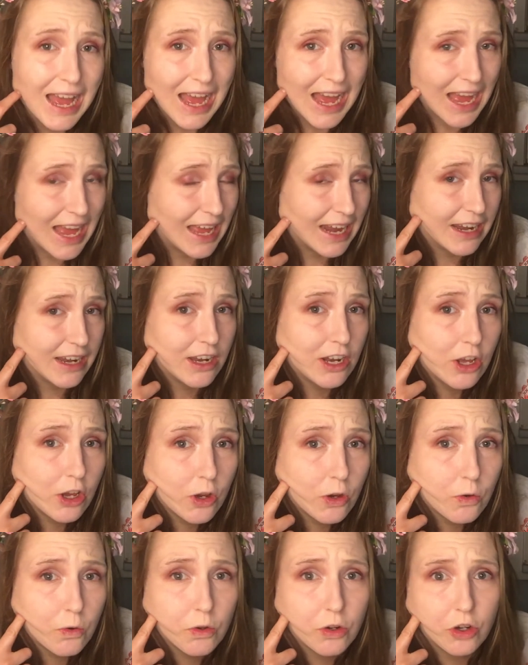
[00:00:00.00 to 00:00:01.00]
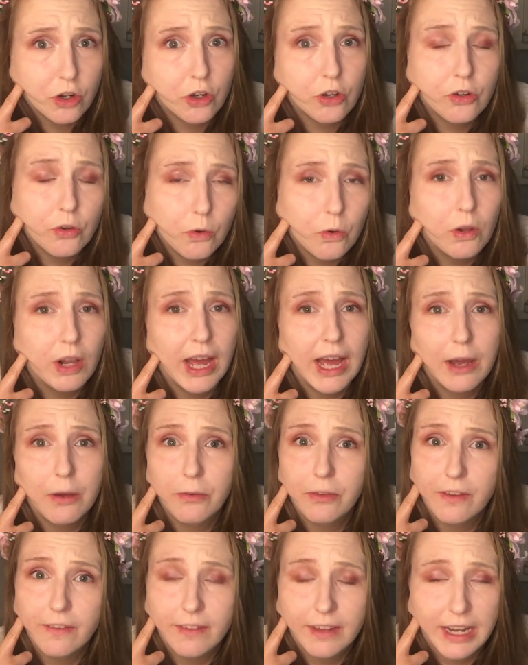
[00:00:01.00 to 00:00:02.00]
And no, not all
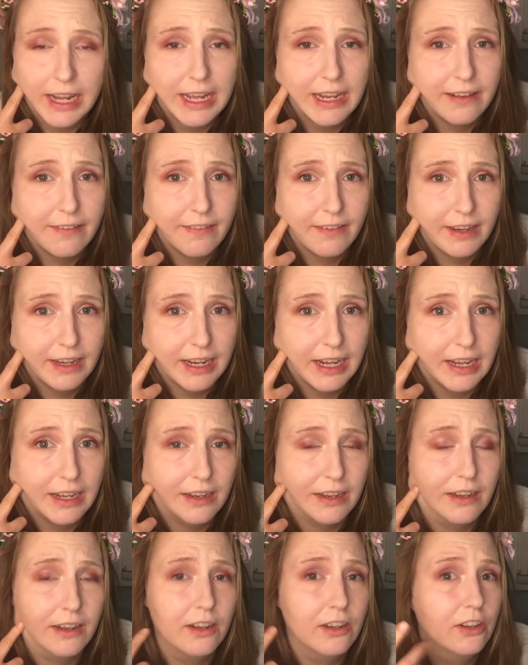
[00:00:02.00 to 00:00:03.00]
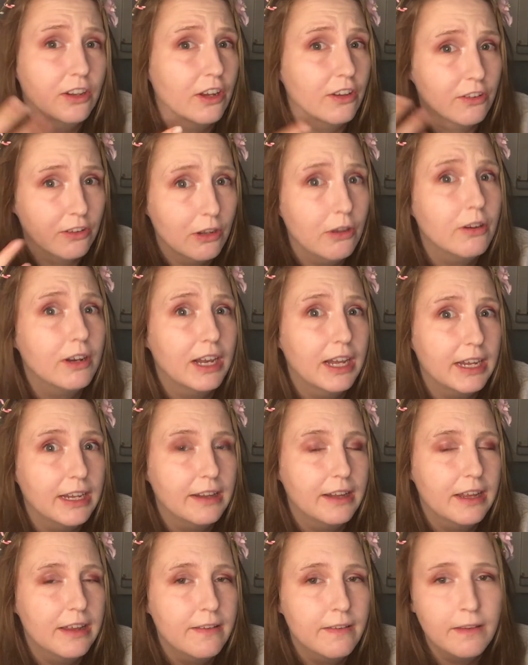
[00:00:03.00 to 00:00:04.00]
houses in Hälsingland does look like
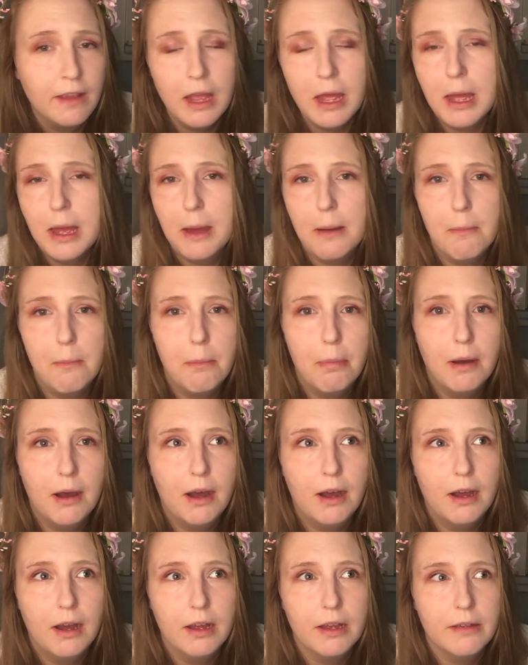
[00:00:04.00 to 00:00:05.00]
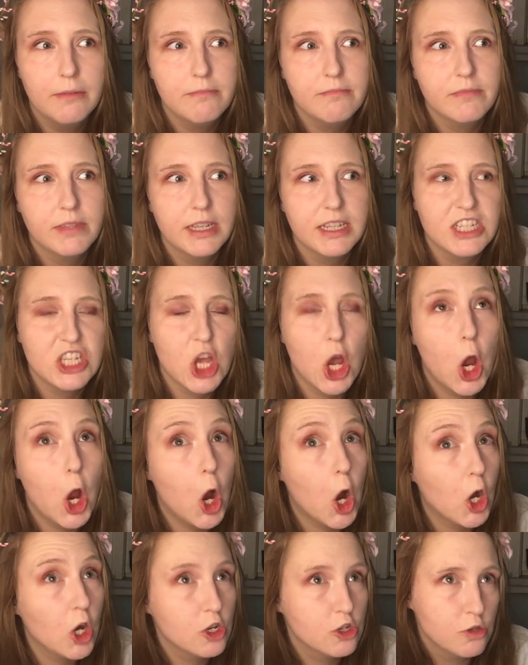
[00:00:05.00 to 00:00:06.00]
this, but it's
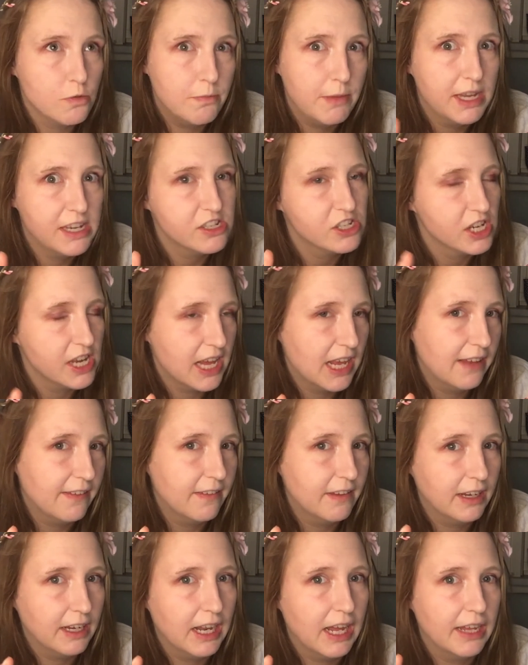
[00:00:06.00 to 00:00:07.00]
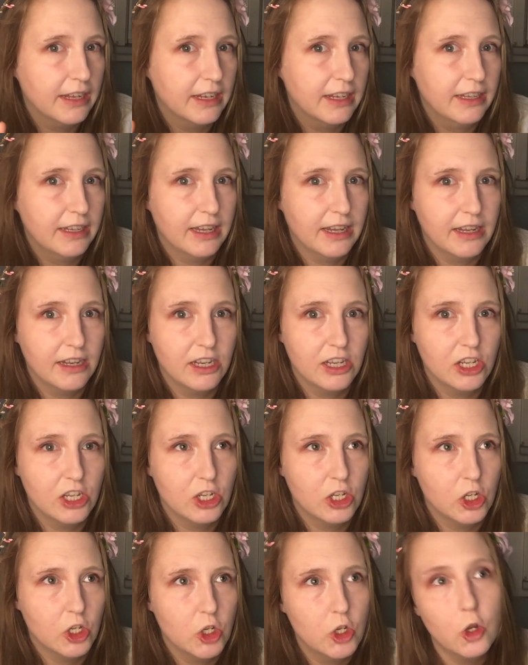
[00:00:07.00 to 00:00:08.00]
hard to mention Hälsingland and then
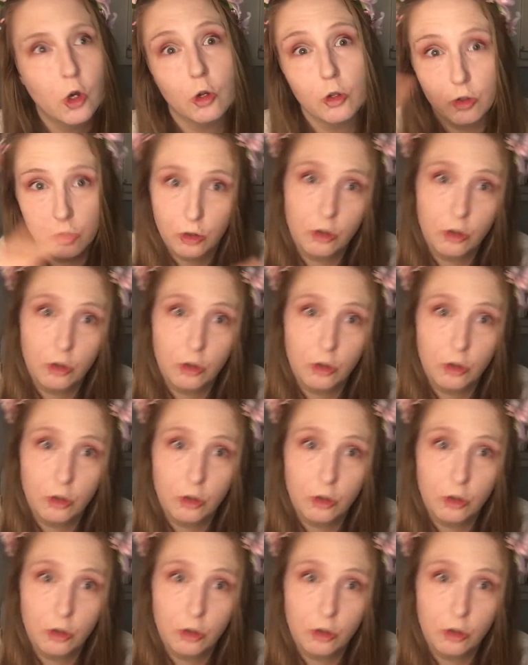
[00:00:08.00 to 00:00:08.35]
not